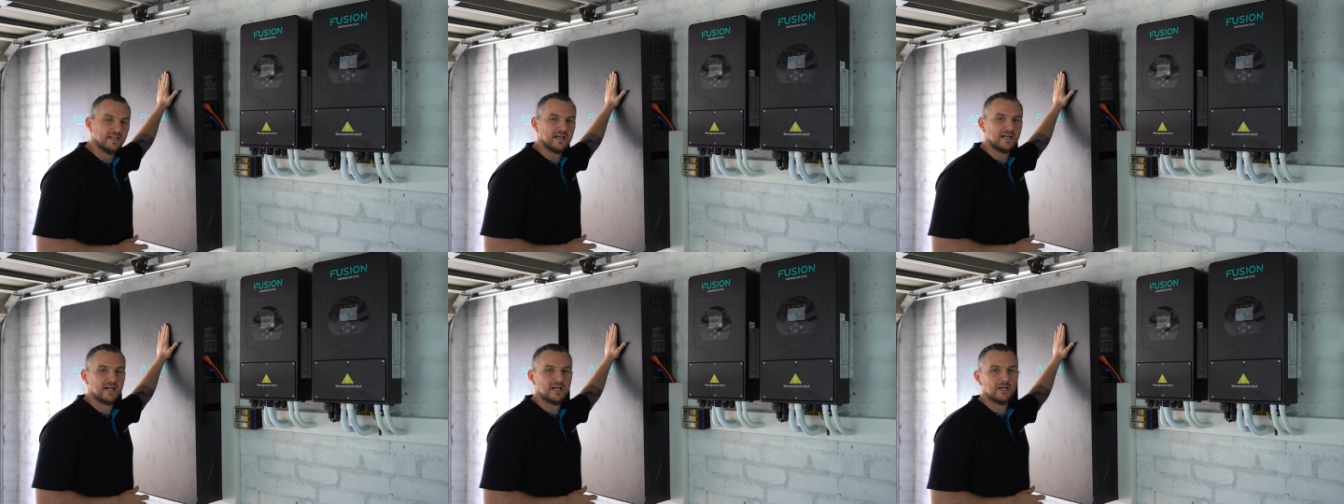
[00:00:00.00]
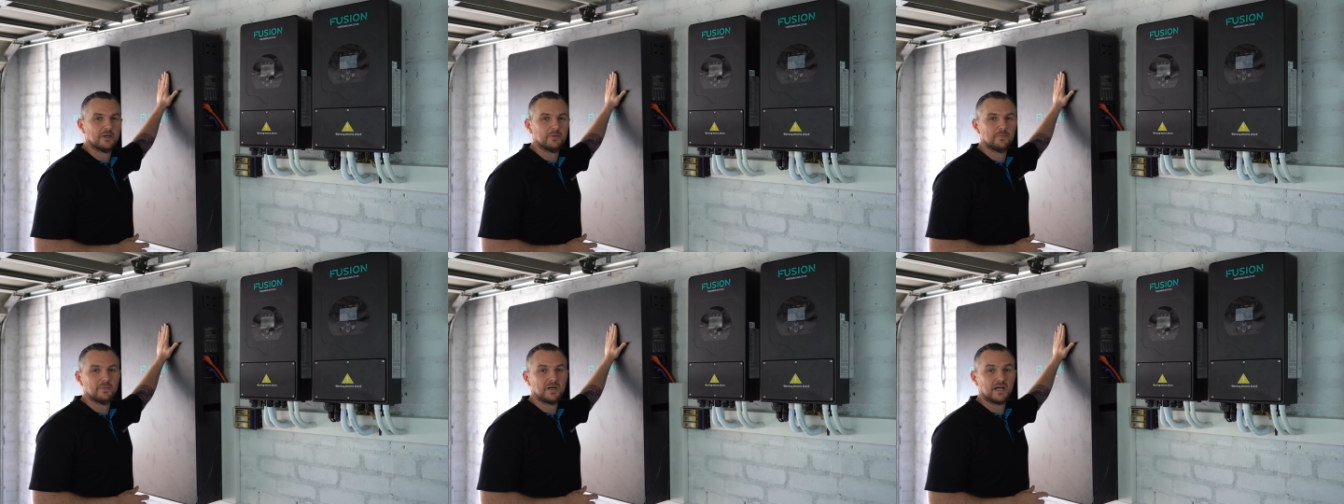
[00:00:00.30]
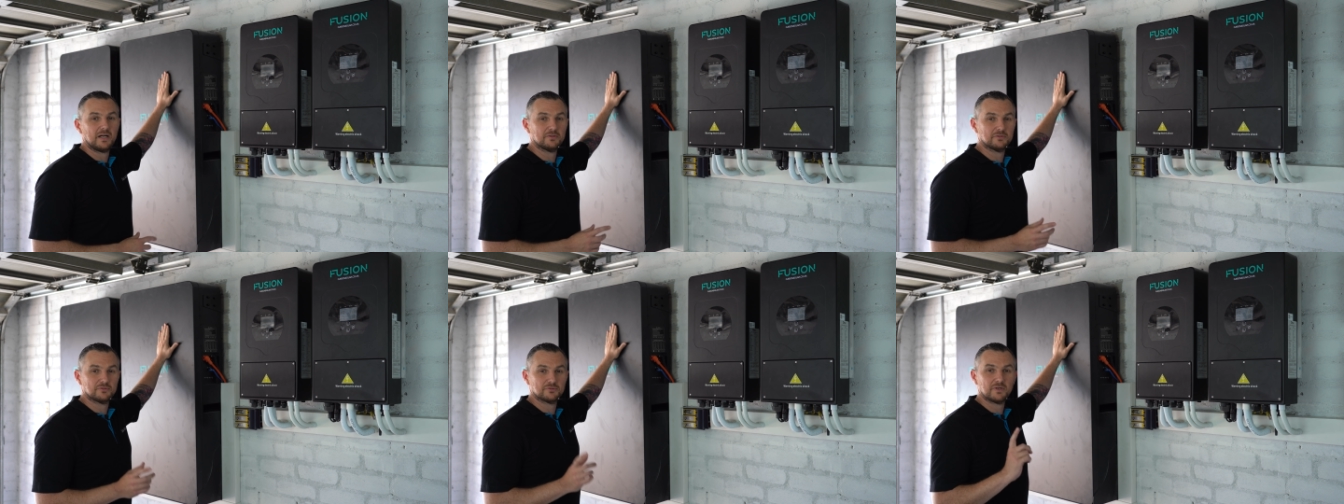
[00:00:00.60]
Um,
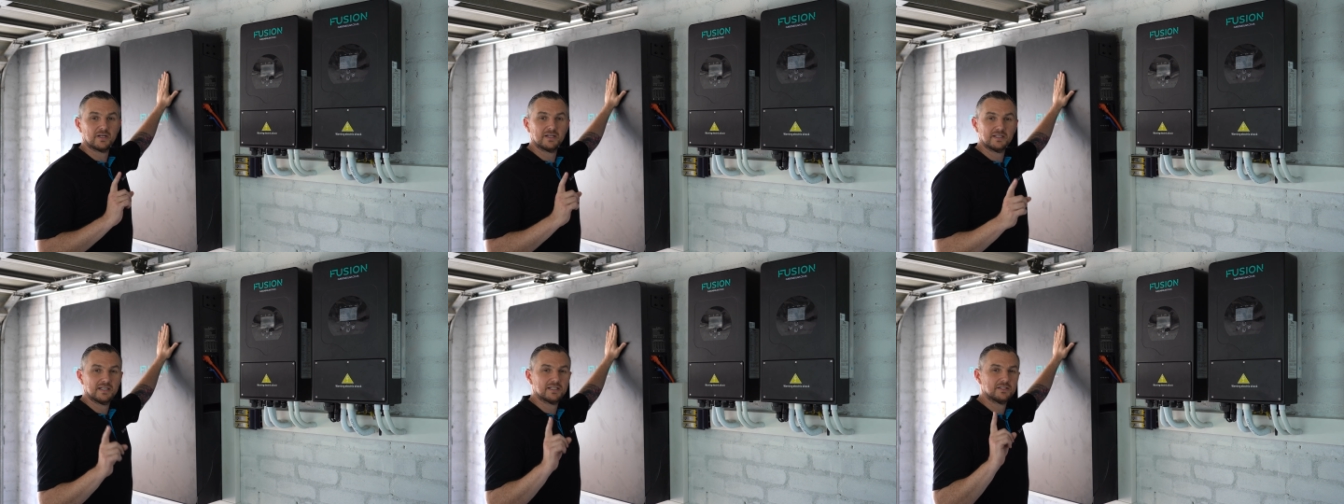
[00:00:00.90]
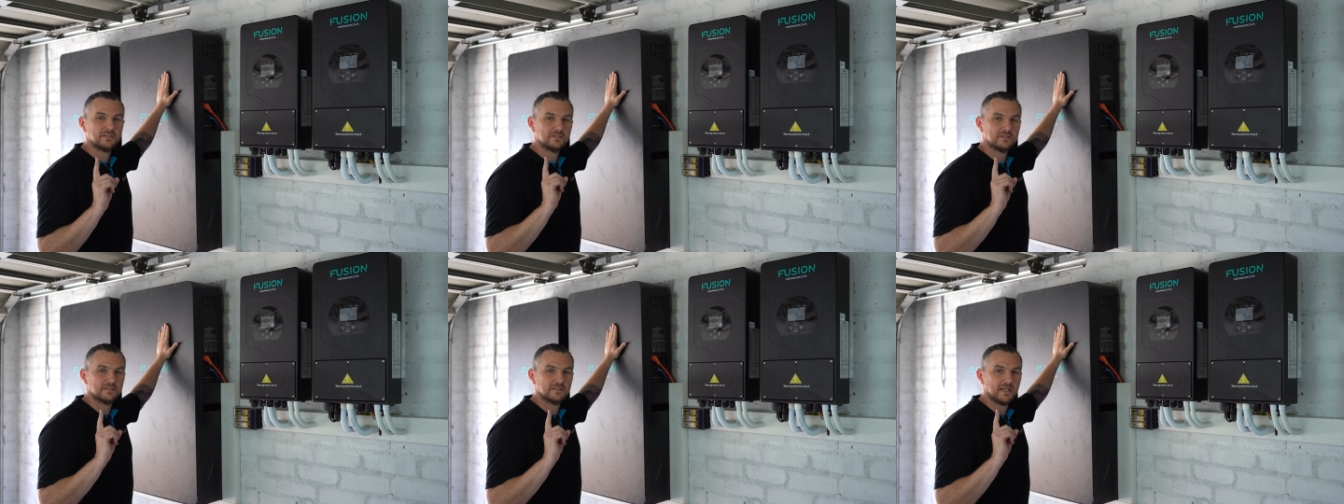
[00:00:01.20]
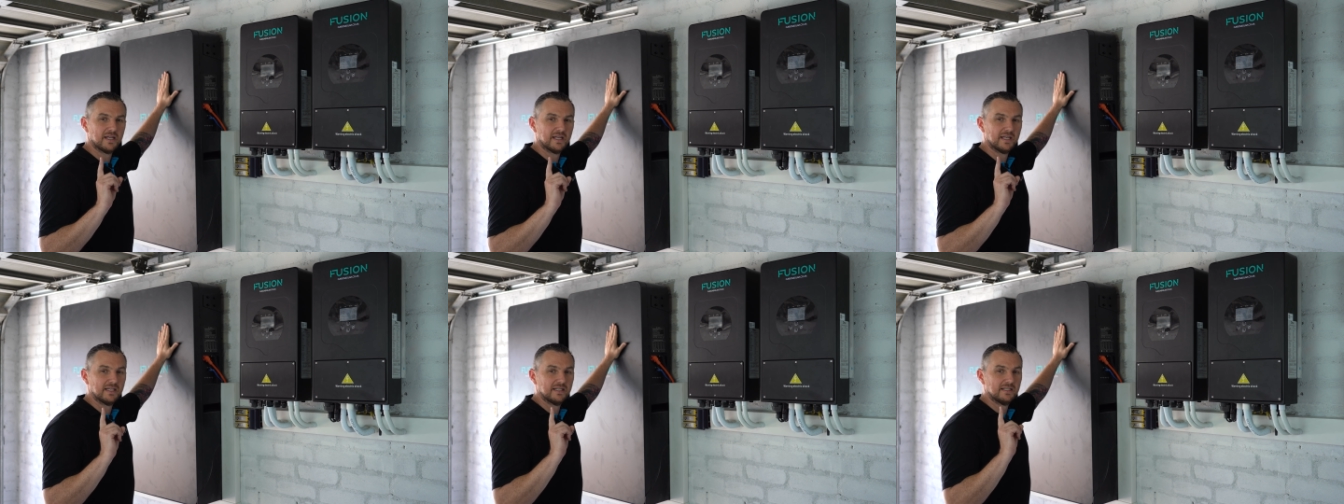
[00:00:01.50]
I'll try and get
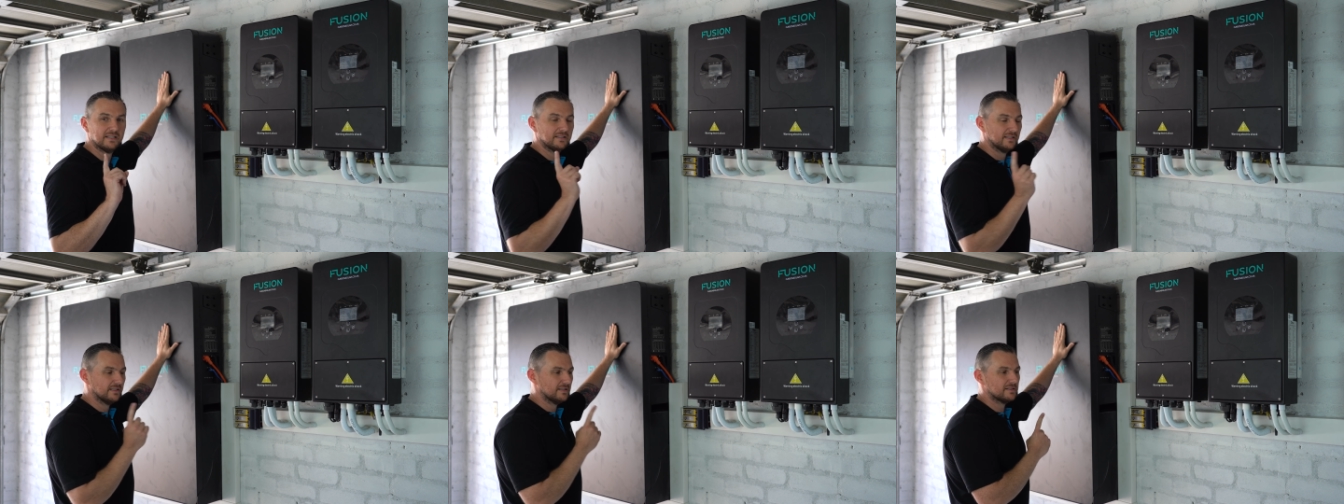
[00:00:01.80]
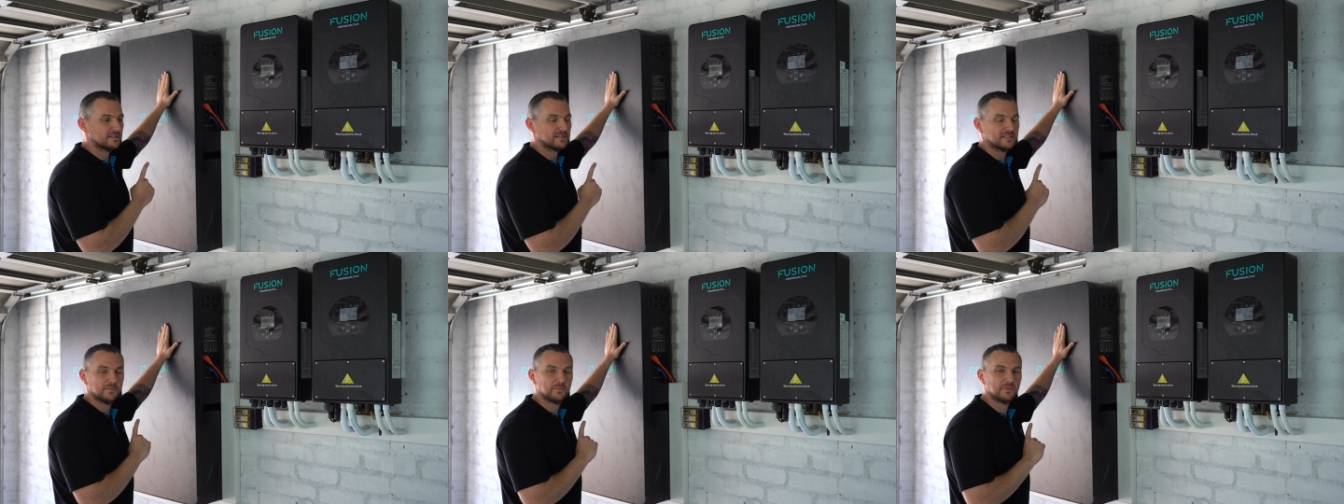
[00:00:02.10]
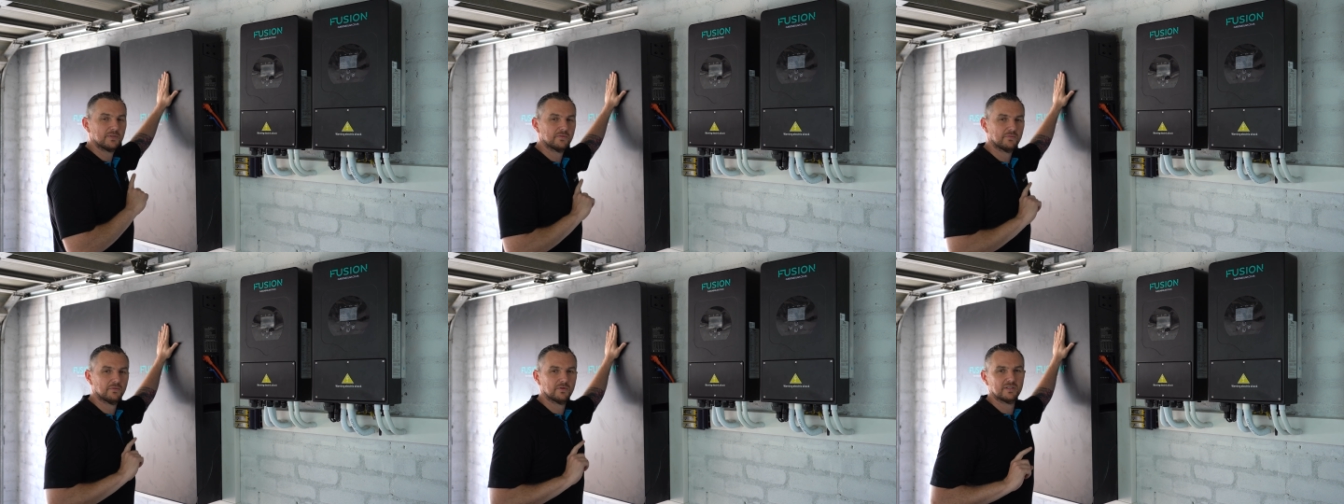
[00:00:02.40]
a little
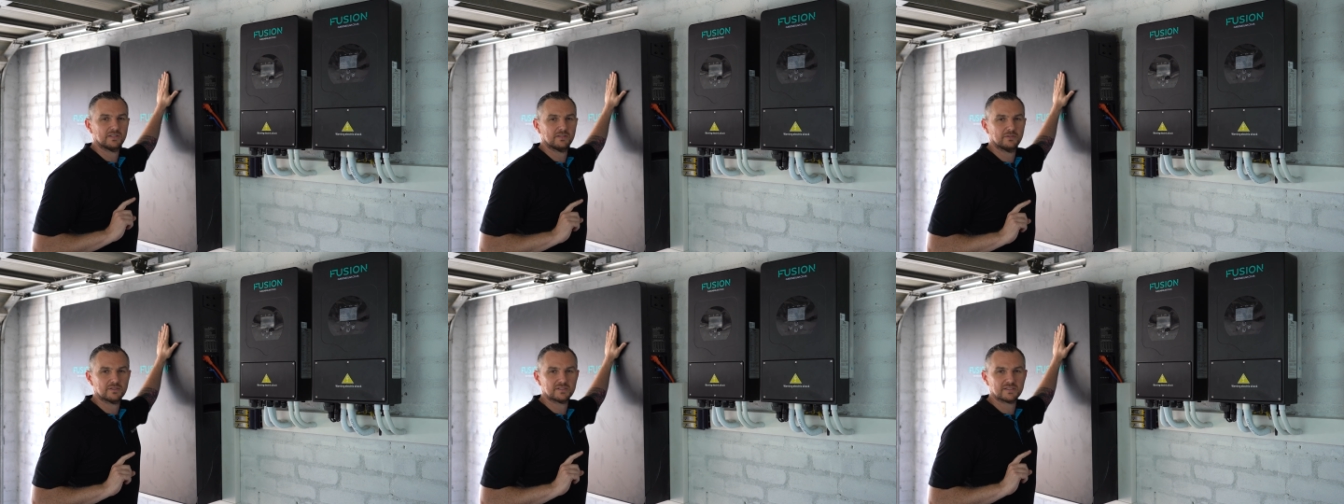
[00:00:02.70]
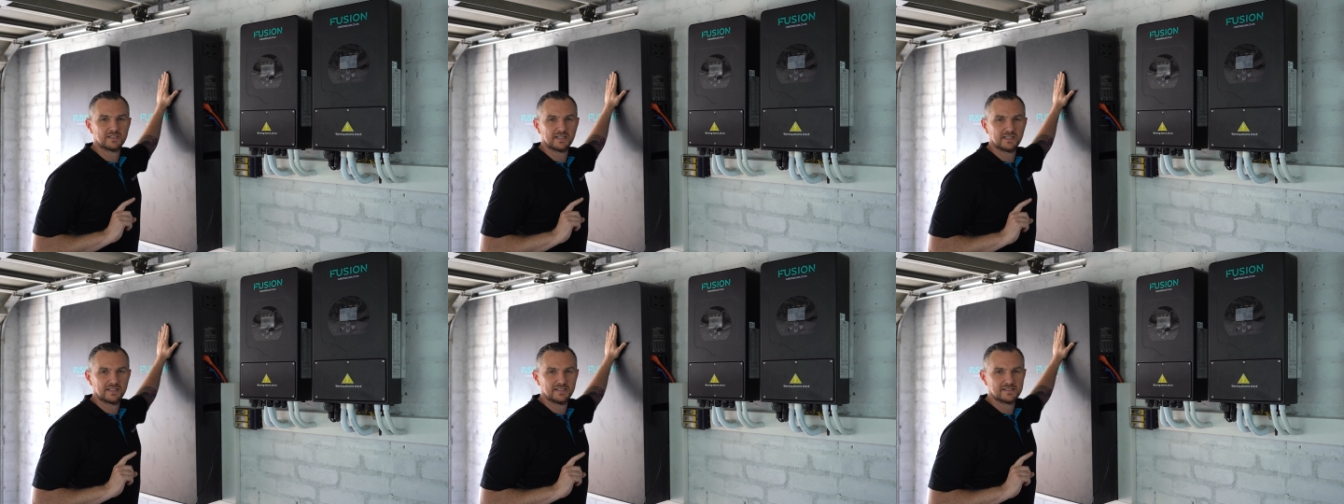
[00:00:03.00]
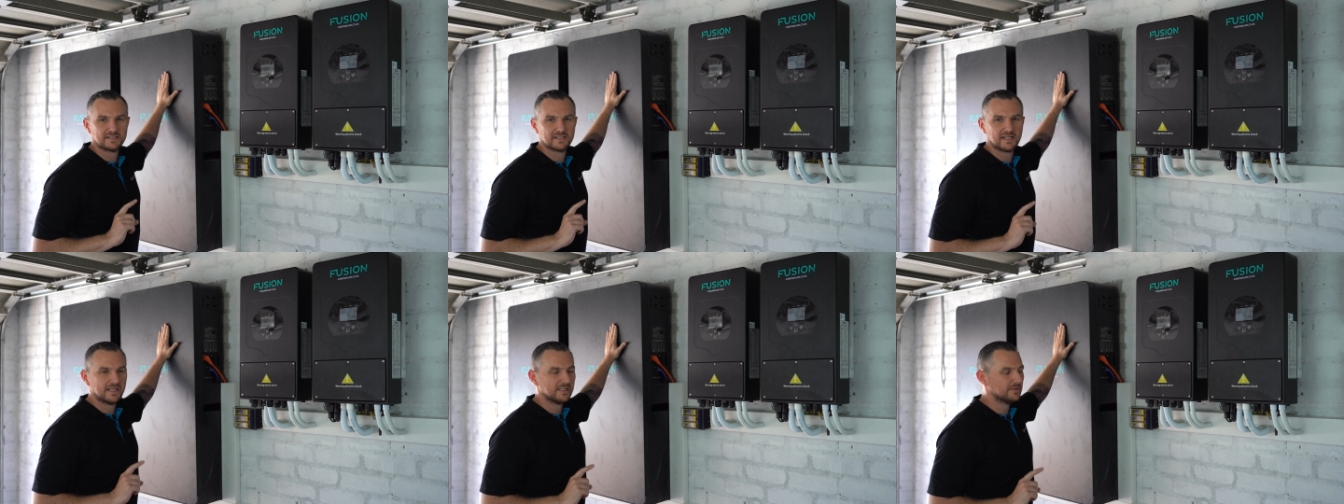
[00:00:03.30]
snippet of what it looks like
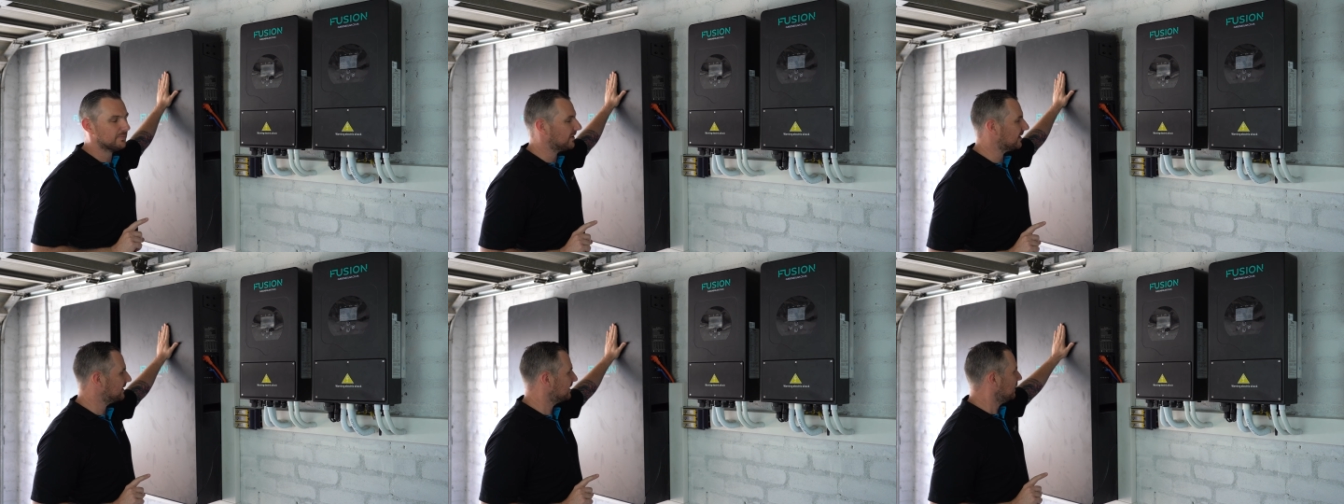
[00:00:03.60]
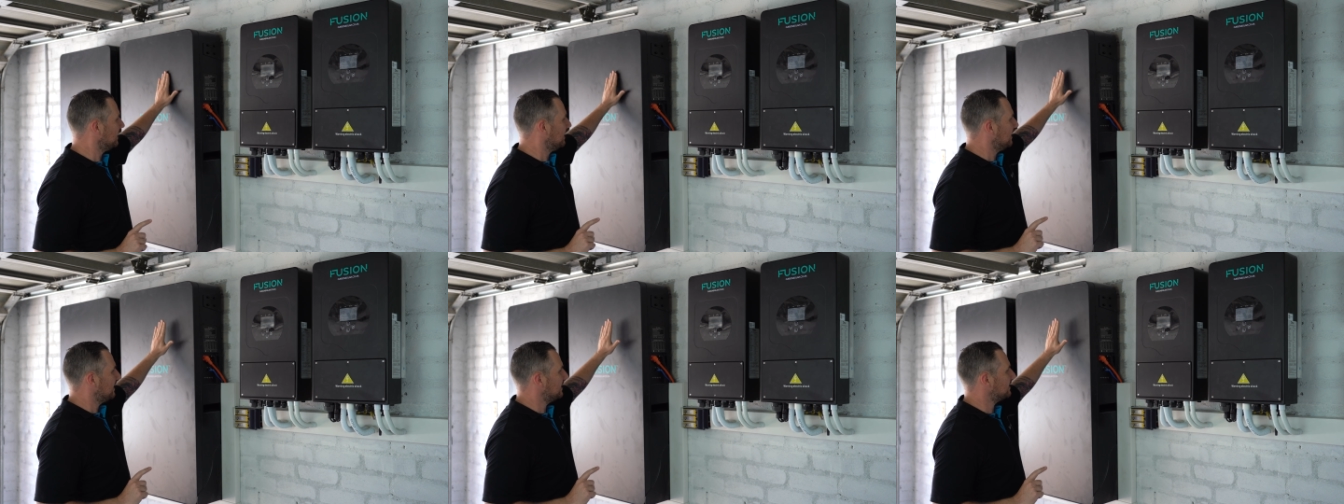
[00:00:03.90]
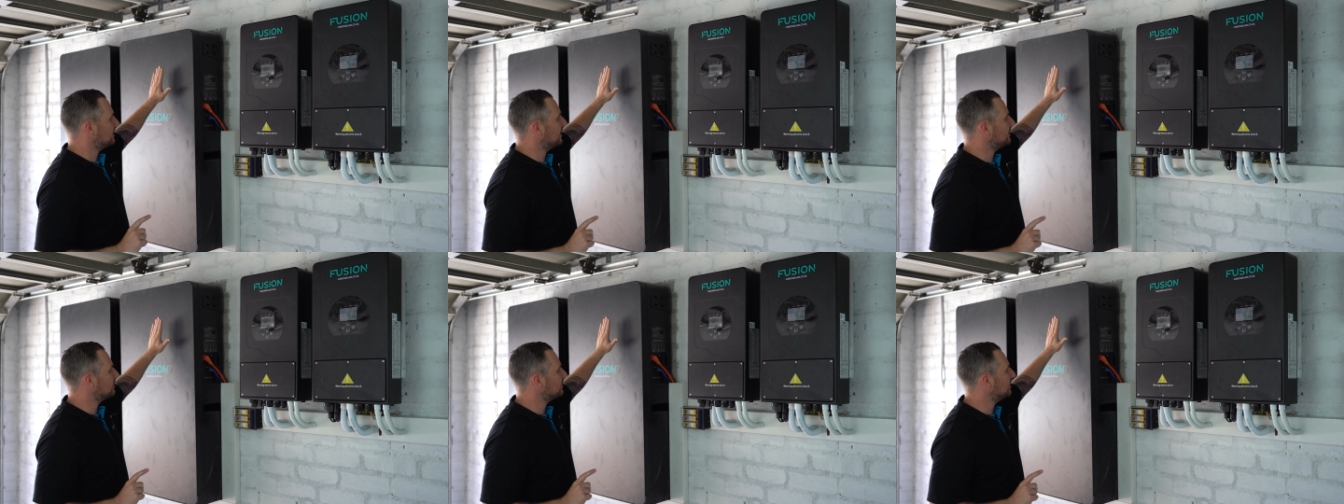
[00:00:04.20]
inside, but
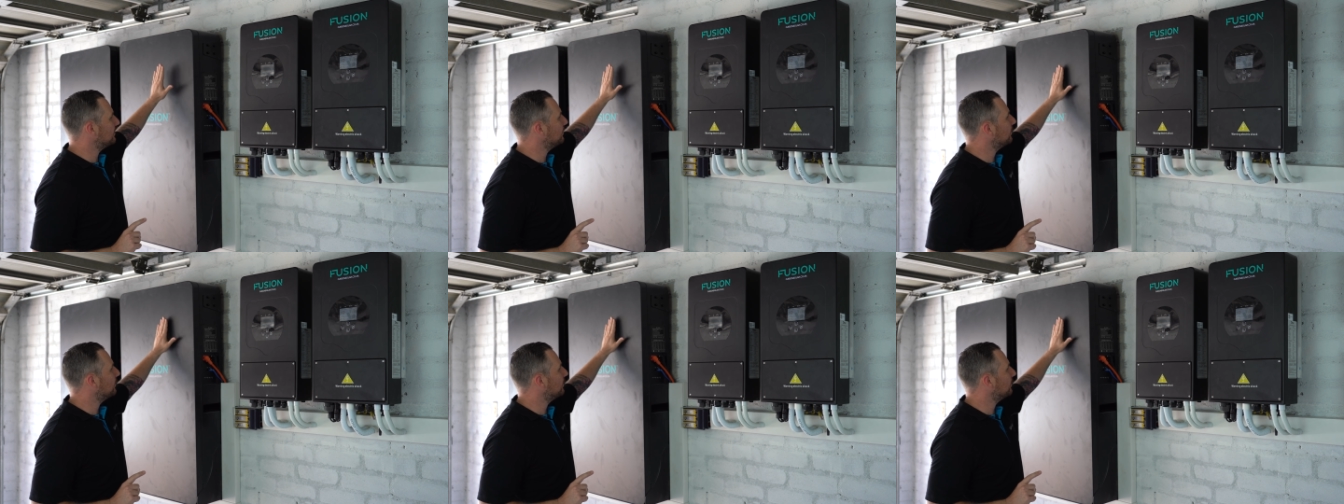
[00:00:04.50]
essentially